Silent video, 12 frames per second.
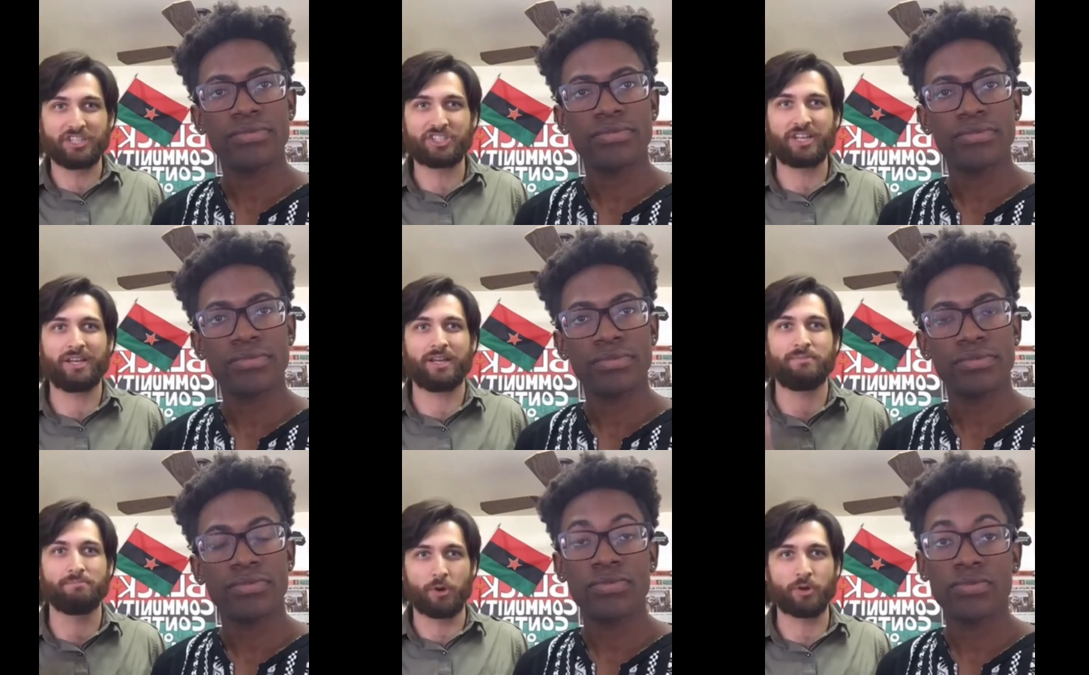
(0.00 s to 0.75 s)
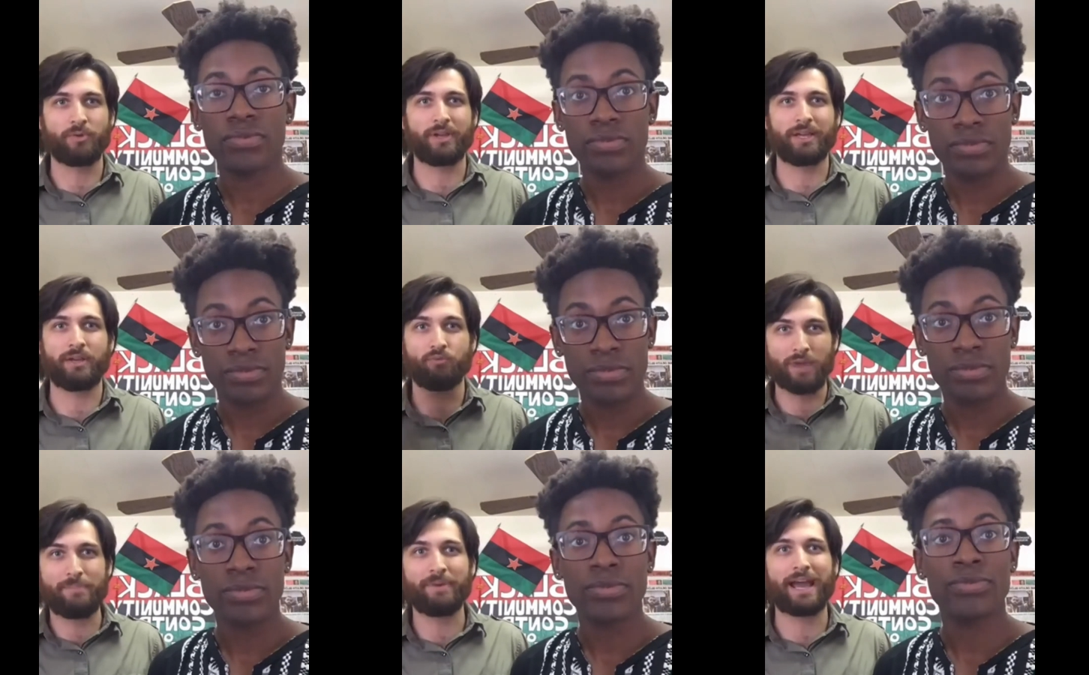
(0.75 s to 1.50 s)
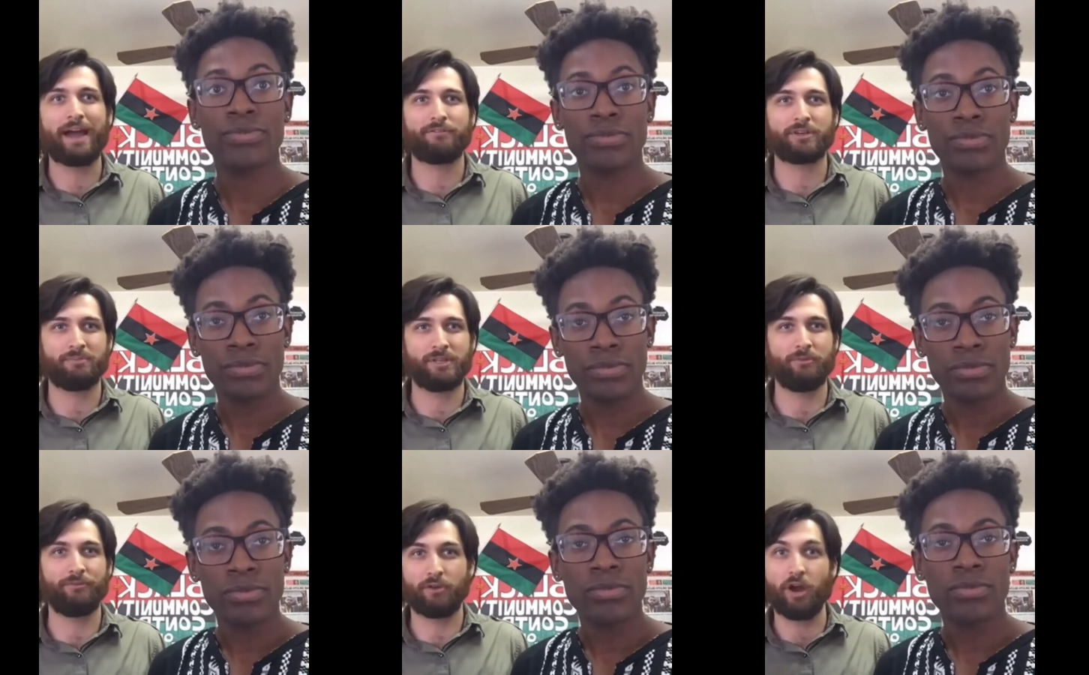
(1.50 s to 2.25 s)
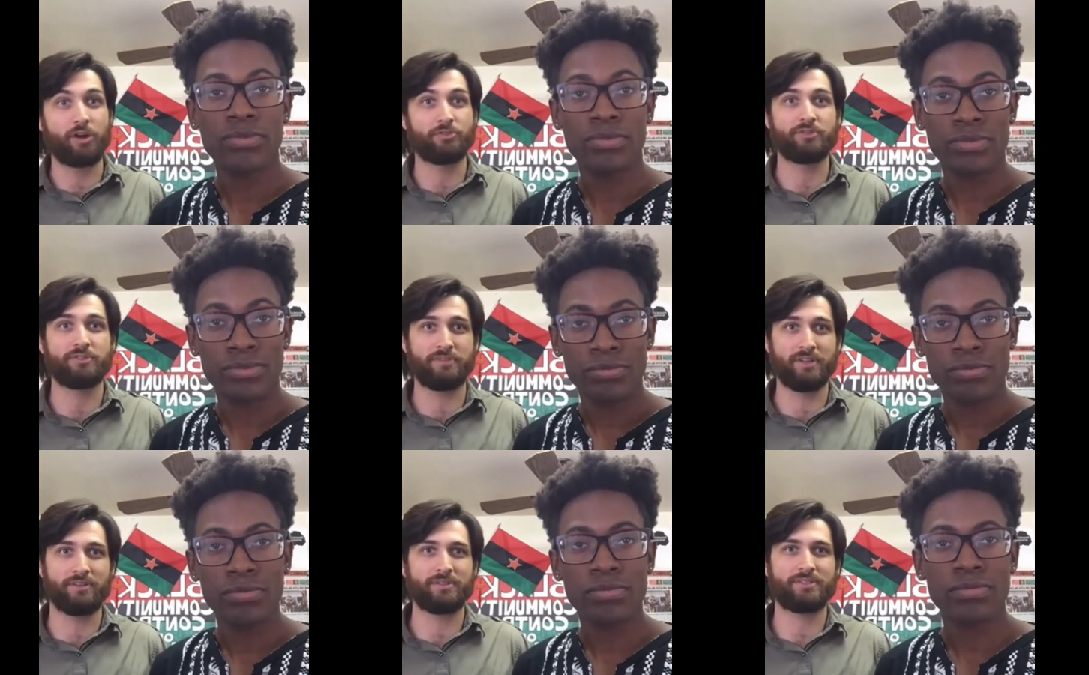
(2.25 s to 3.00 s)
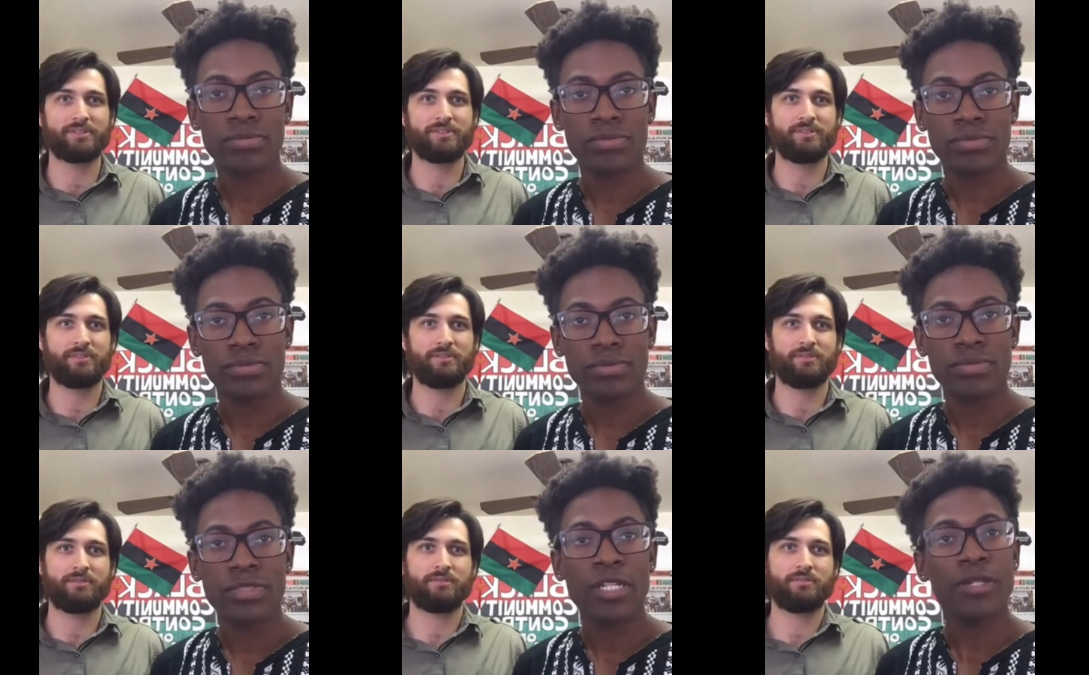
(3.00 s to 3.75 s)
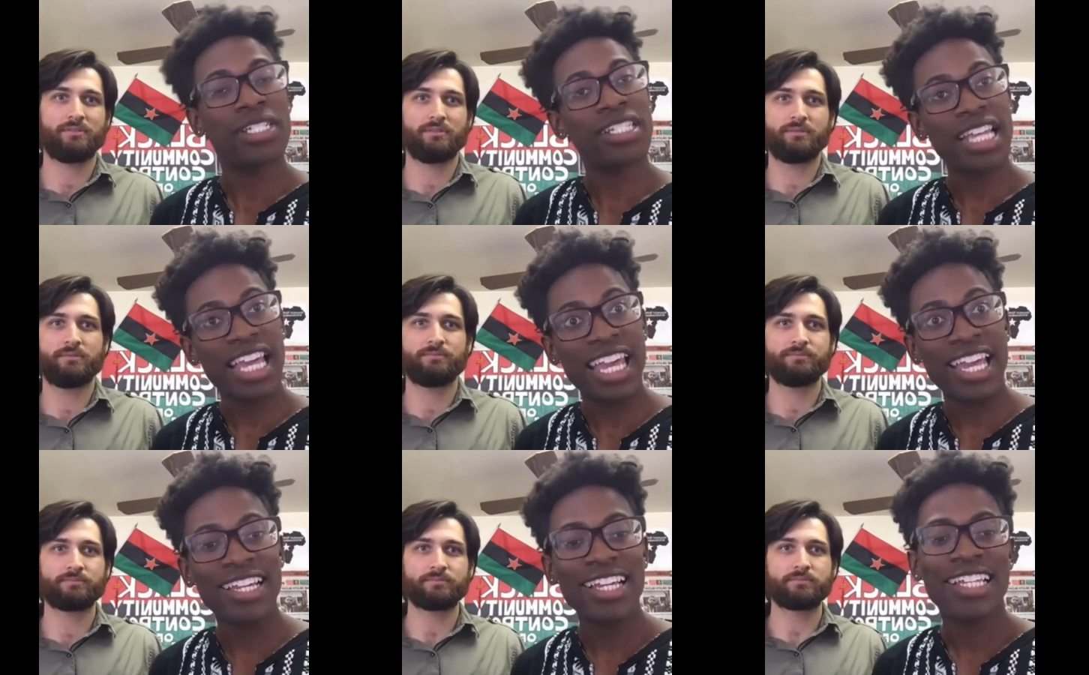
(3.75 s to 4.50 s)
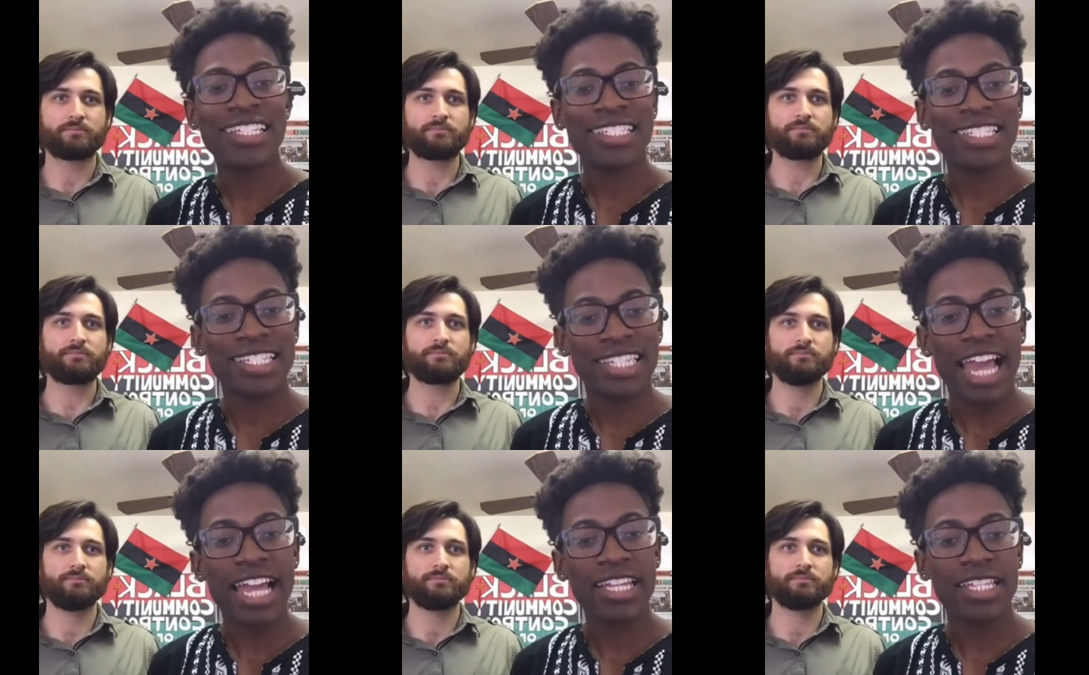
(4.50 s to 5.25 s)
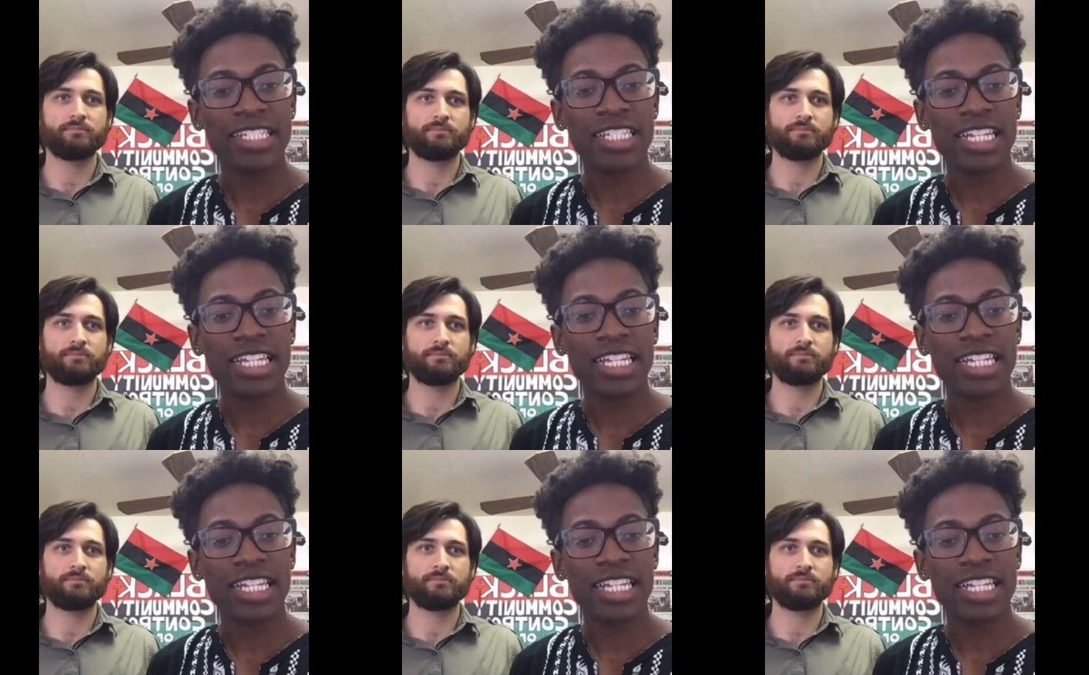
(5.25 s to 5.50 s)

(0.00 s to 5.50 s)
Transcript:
Speaker 1: lynching and murdering and raping African people for hundreds of years. Exactly,